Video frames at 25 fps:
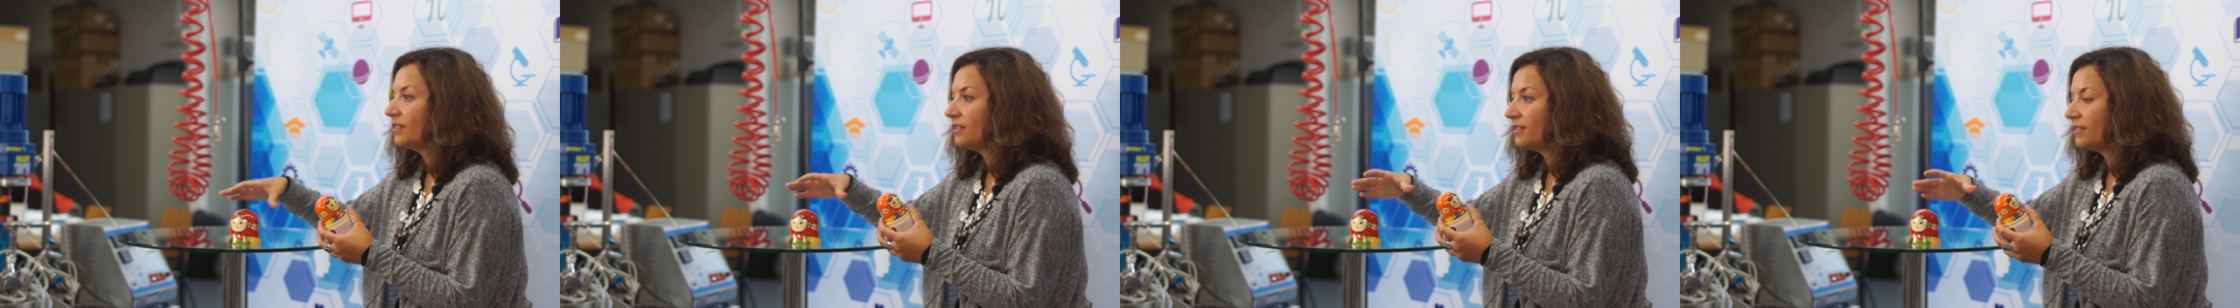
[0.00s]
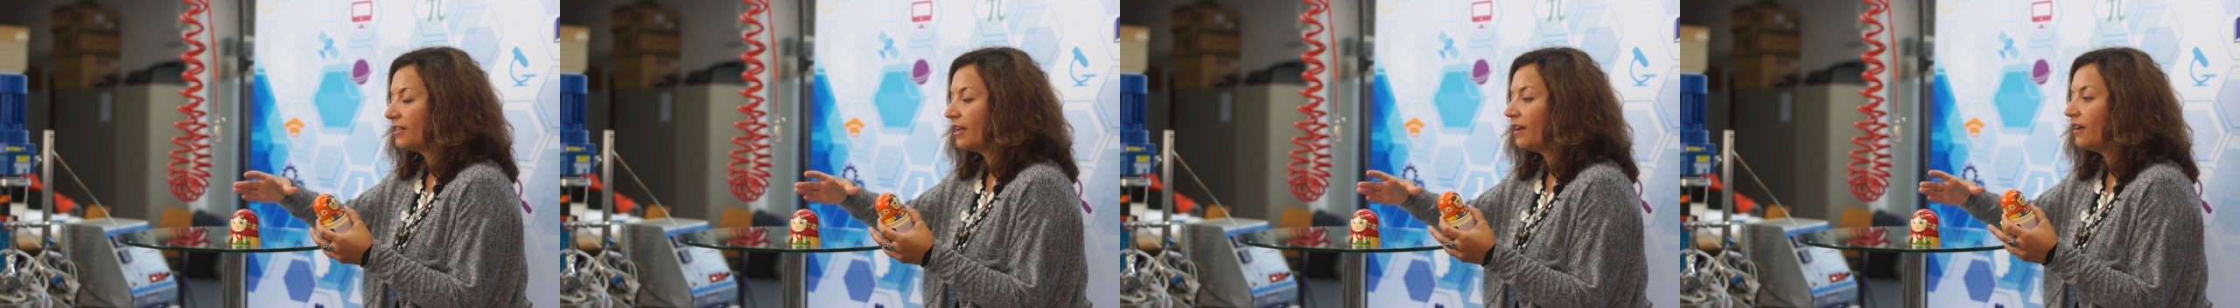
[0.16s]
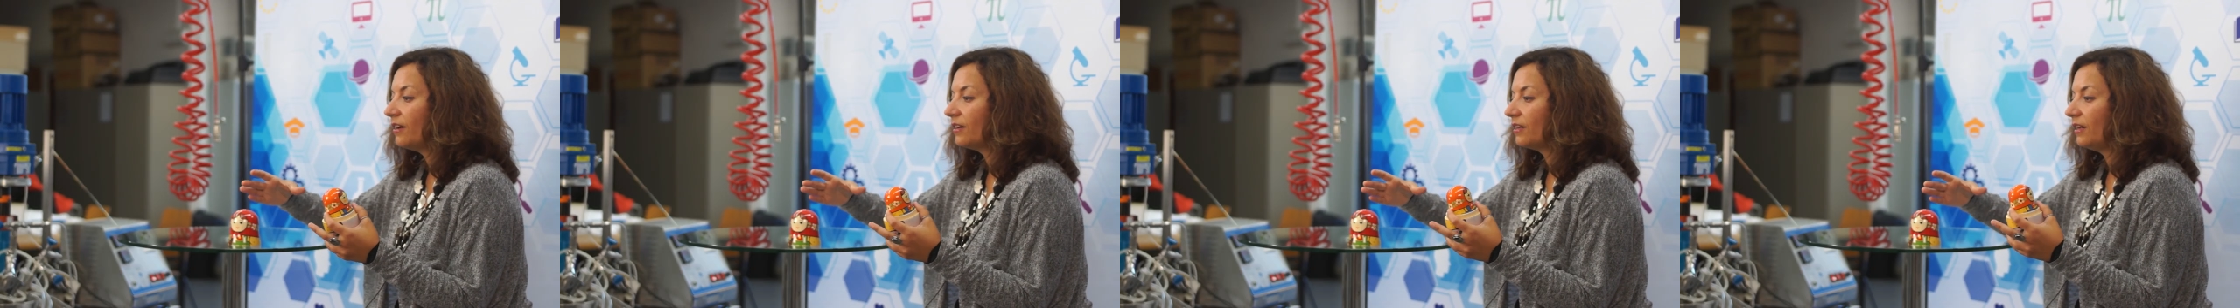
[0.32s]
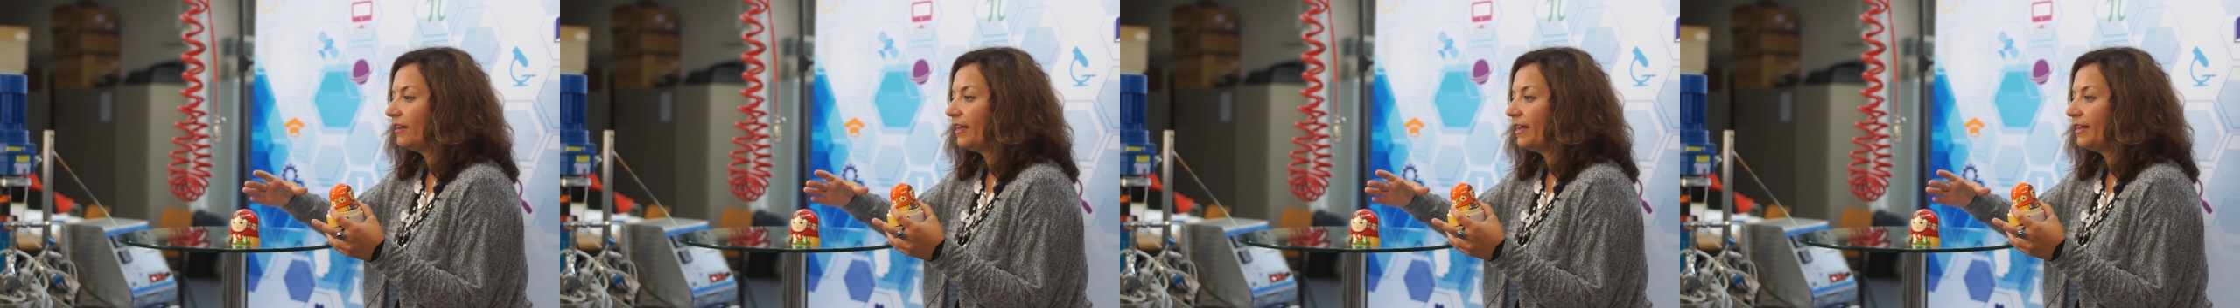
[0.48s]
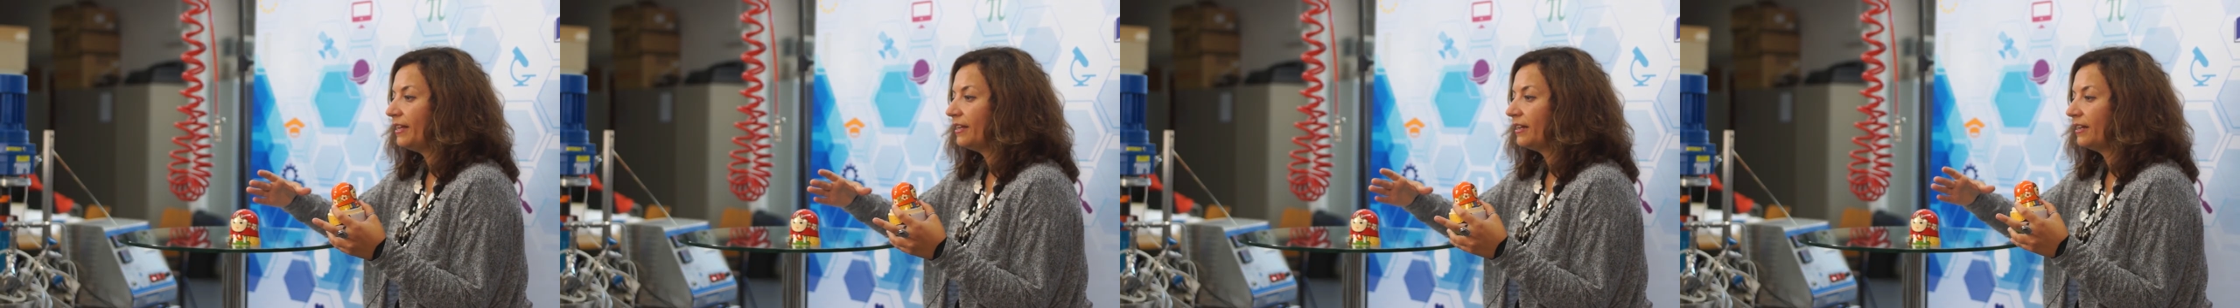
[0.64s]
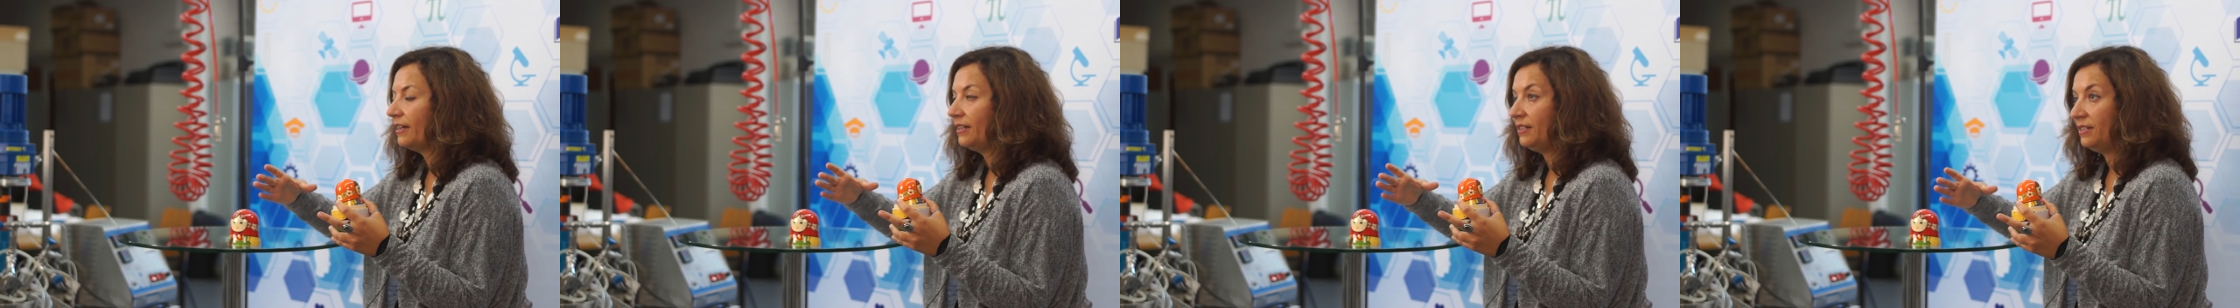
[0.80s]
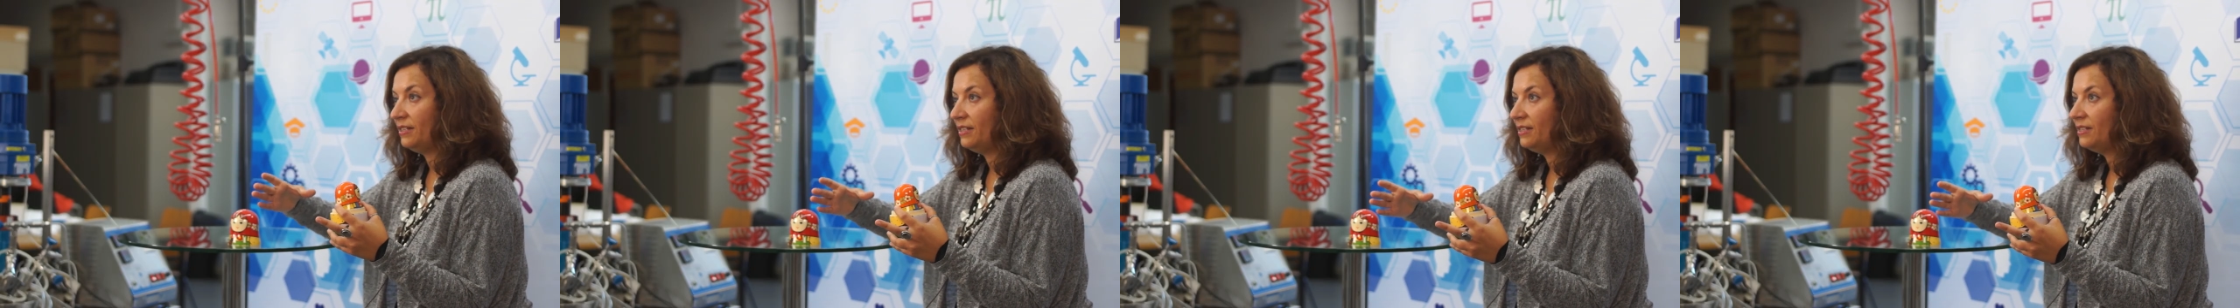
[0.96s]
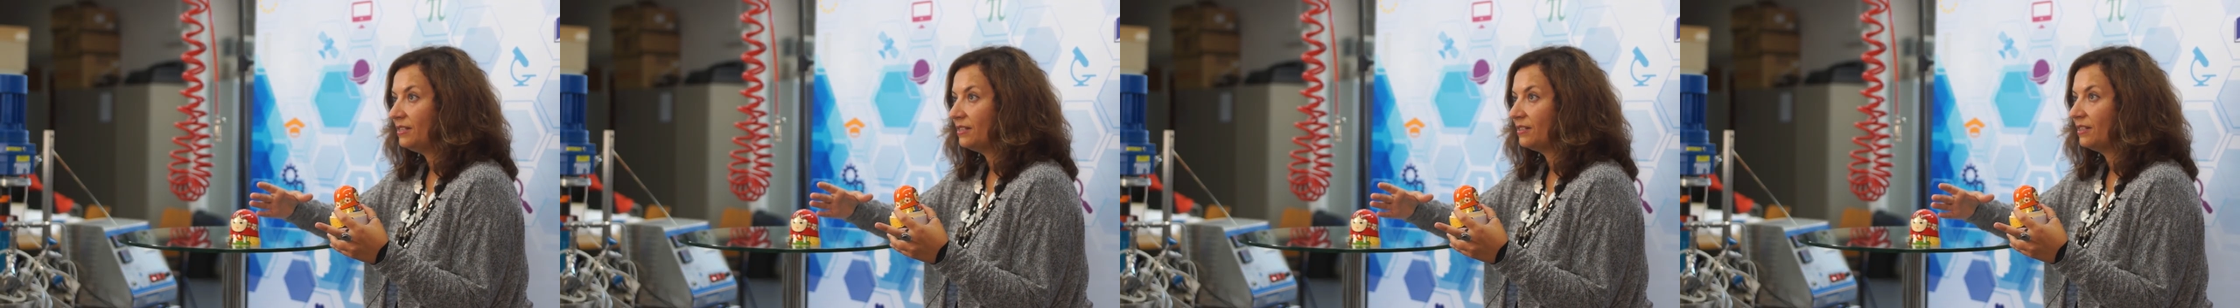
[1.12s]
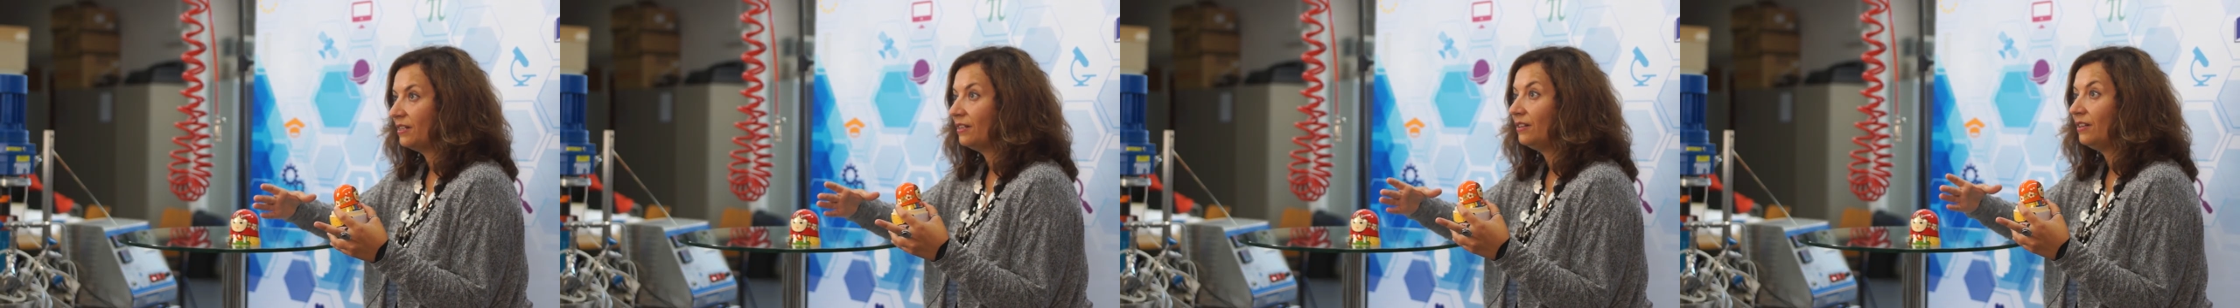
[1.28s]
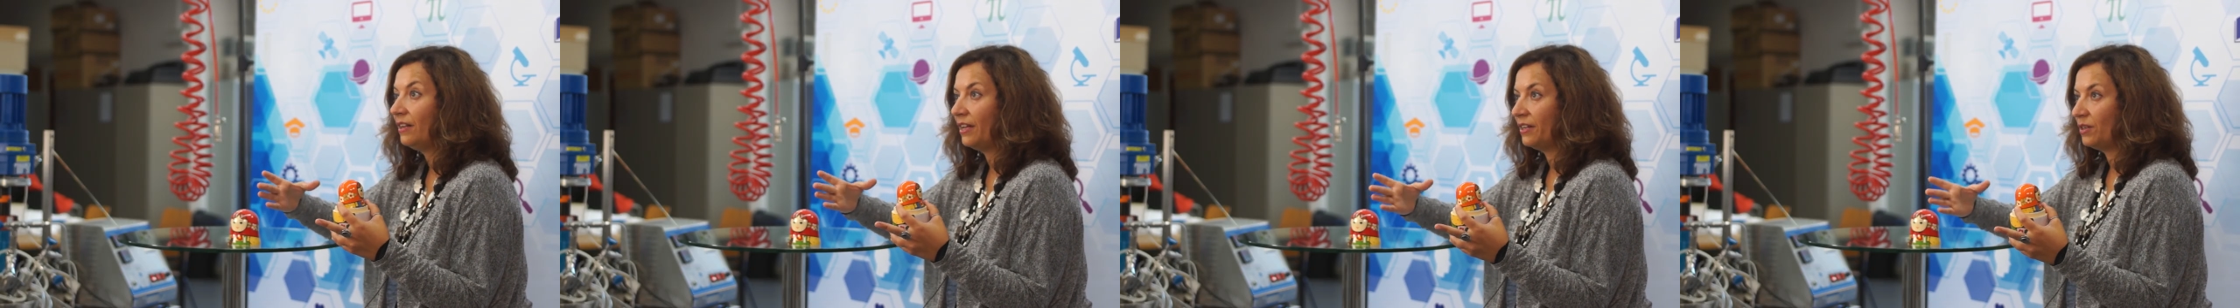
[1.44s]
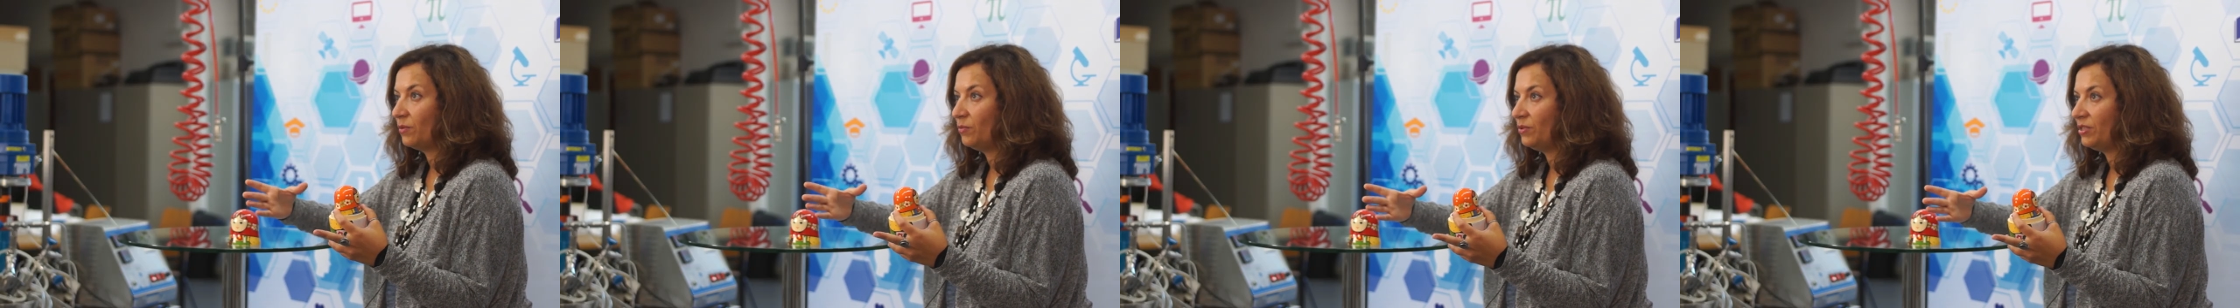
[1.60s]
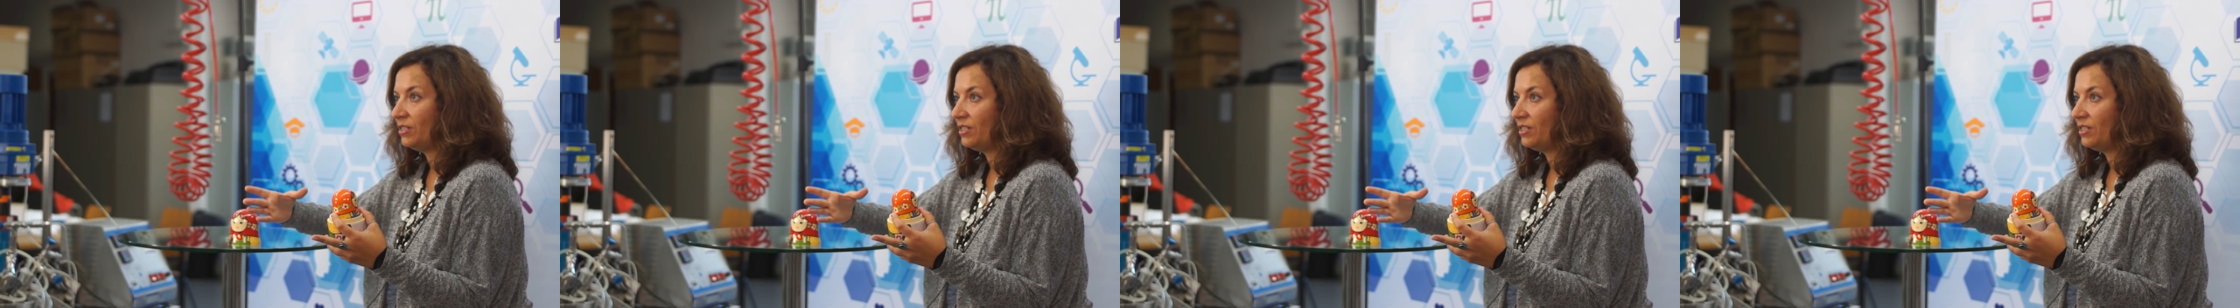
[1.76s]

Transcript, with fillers: the star, like a disk, like we